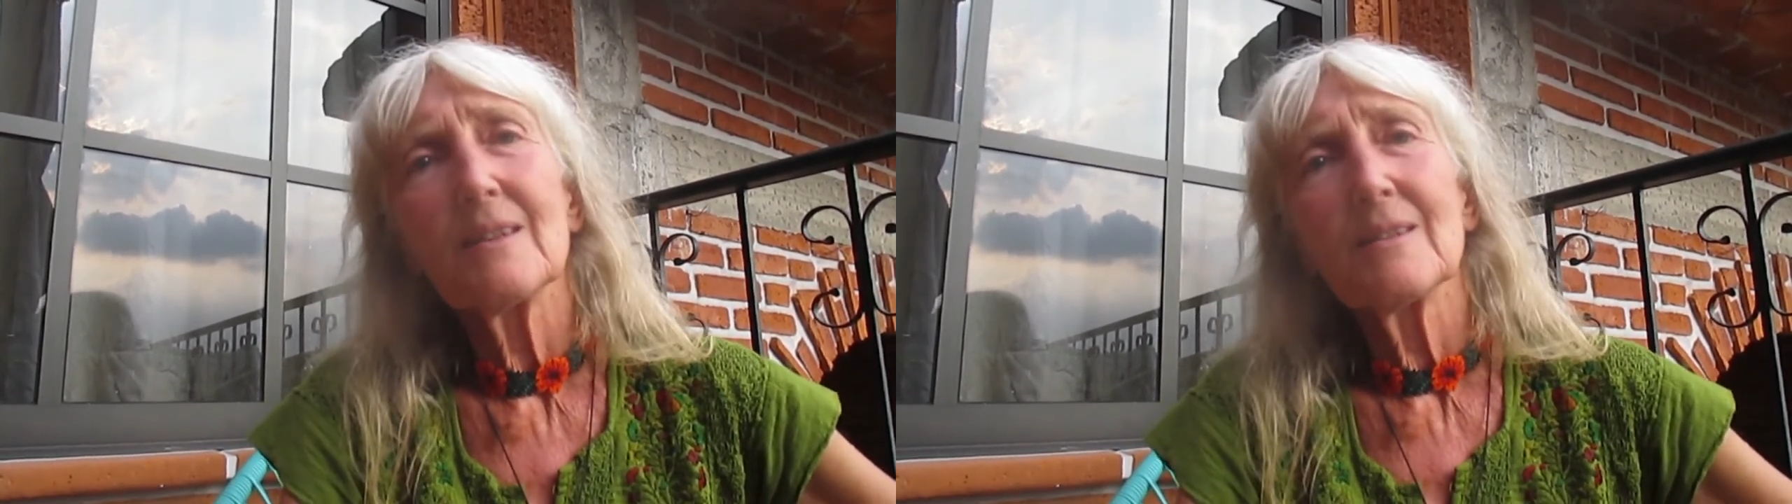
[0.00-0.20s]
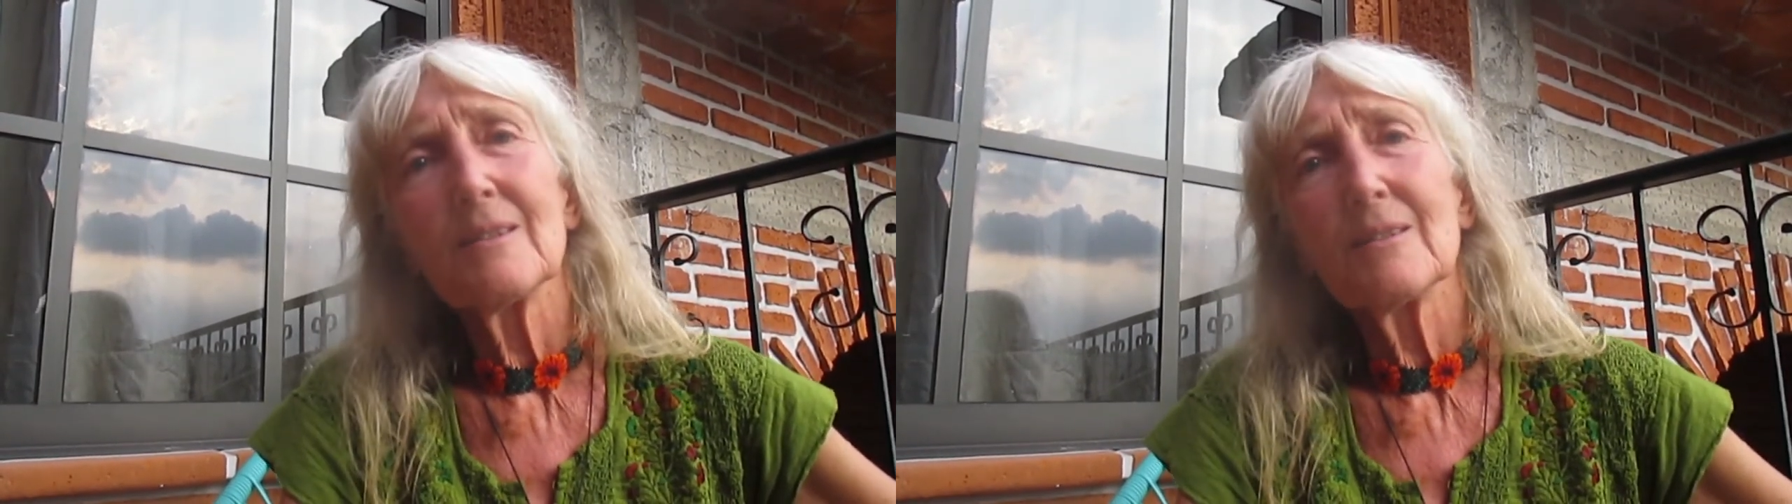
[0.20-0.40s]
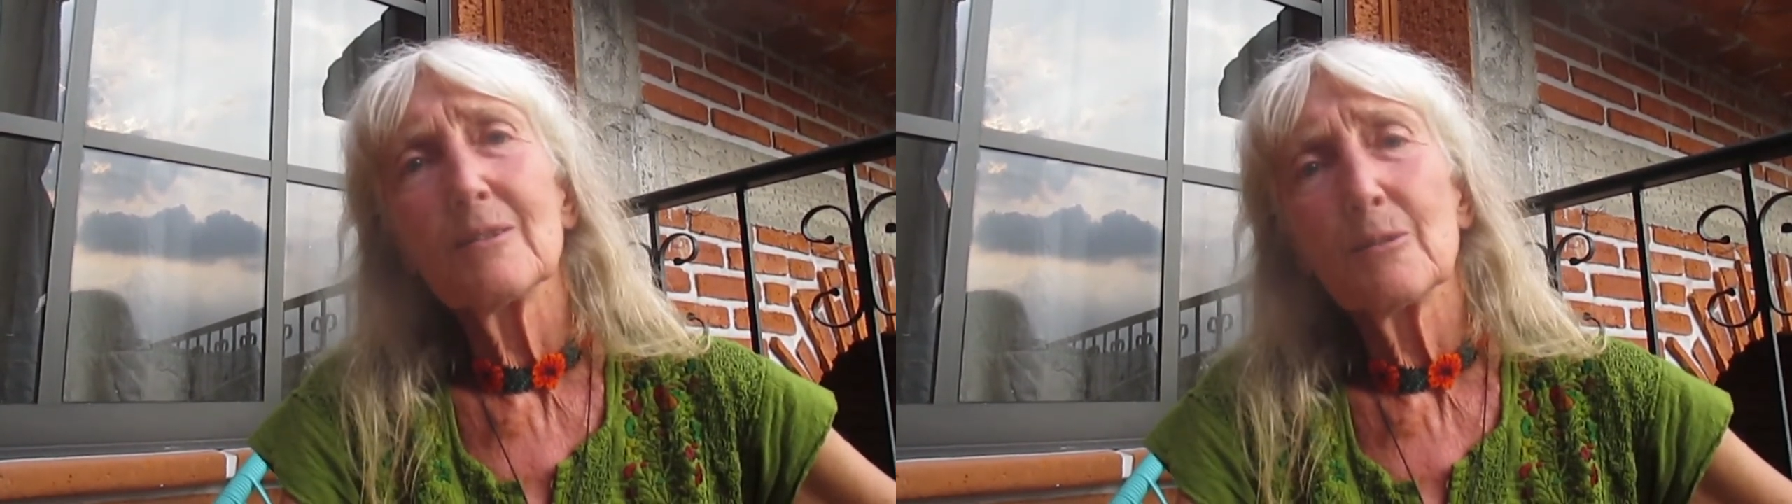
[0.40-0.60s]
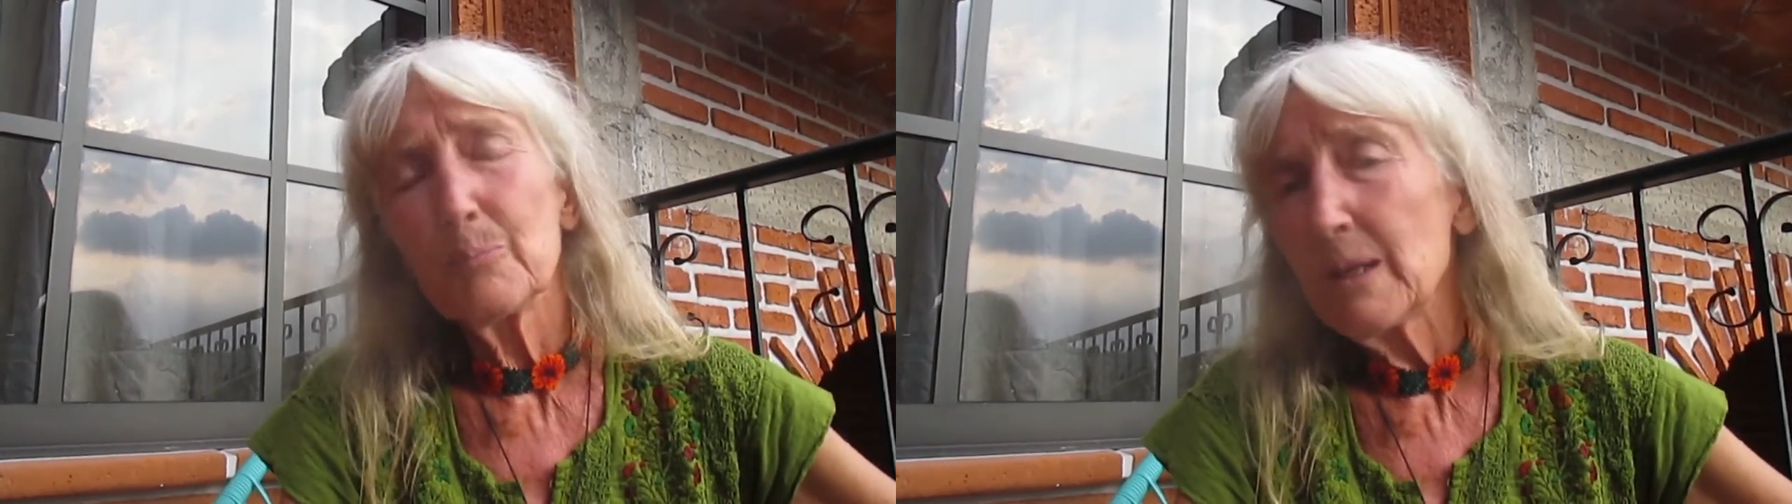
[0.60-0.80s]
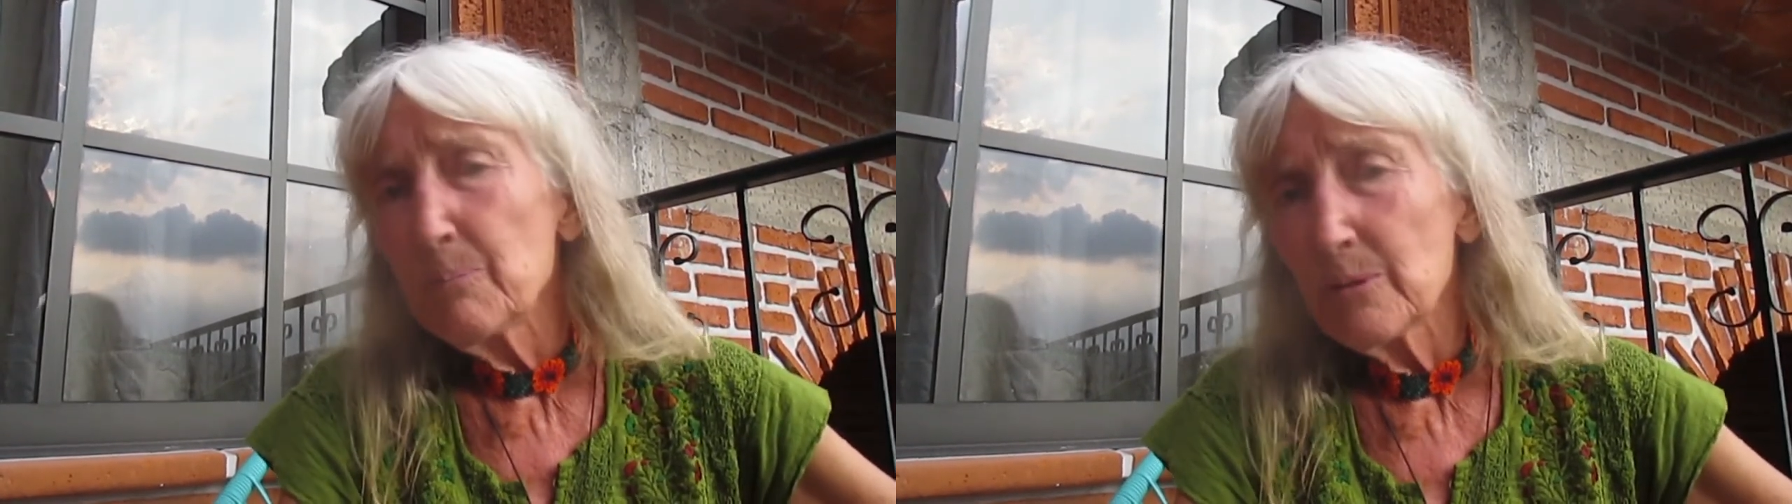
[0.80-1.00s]
uh,
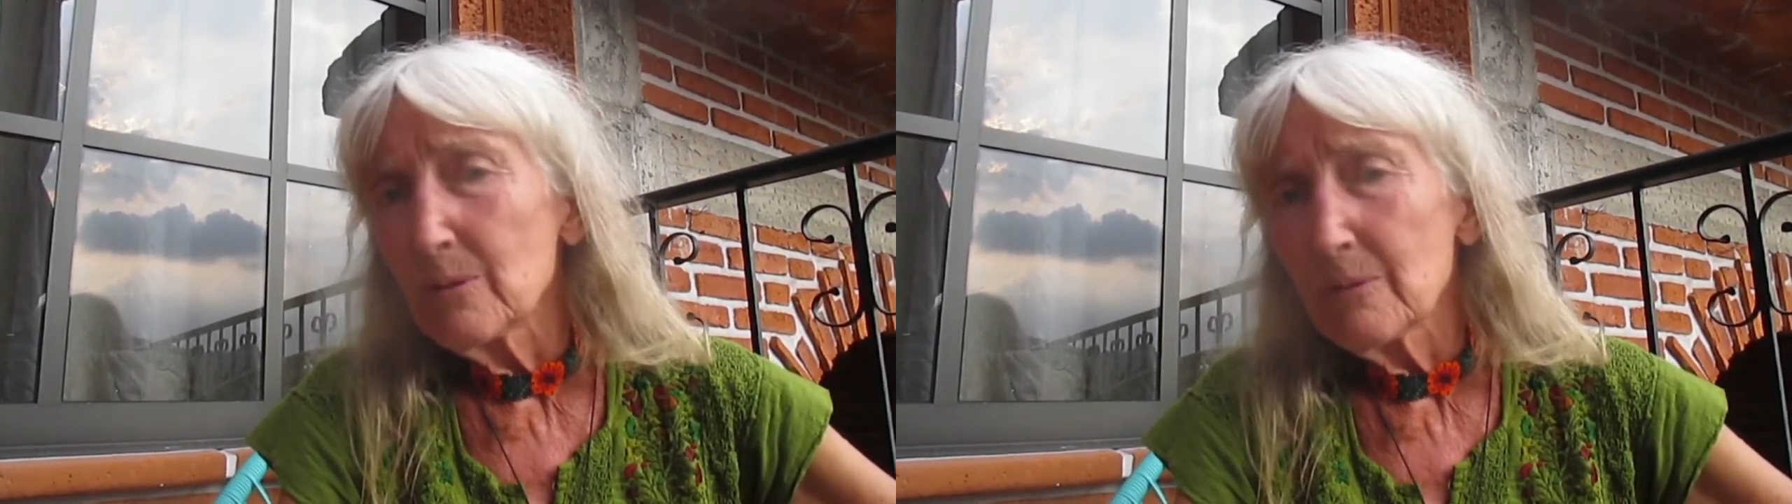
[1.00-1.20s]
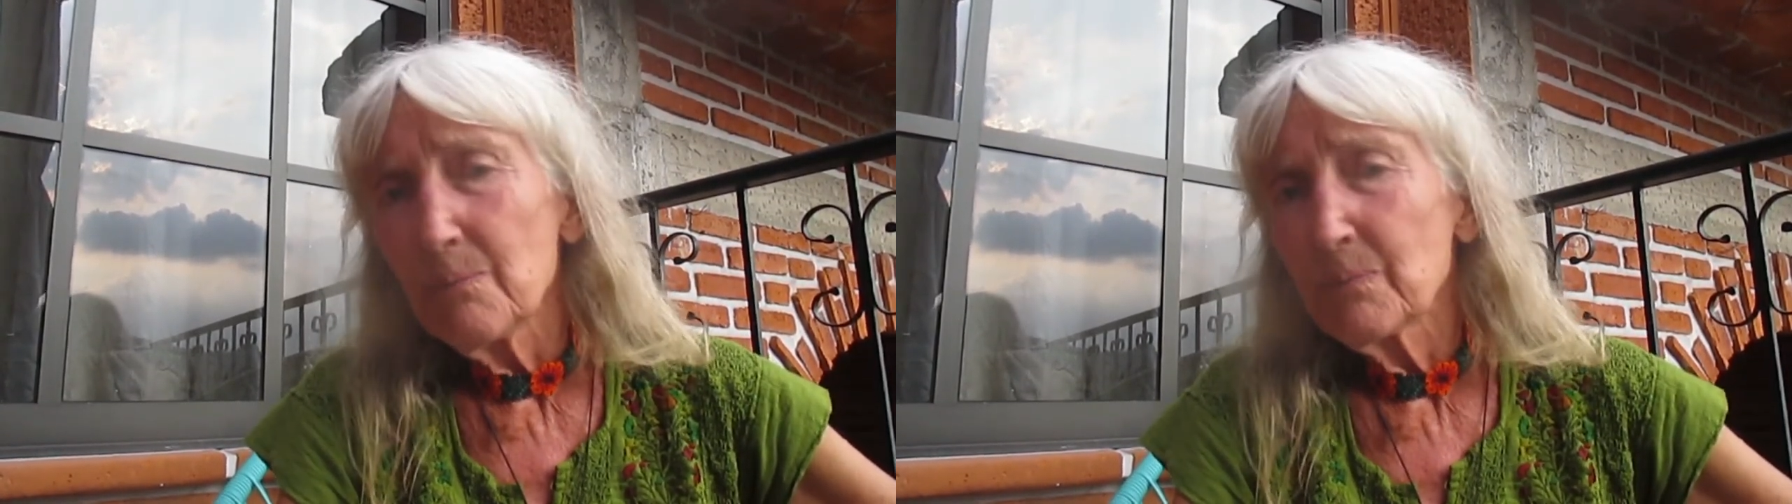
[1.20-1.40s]
people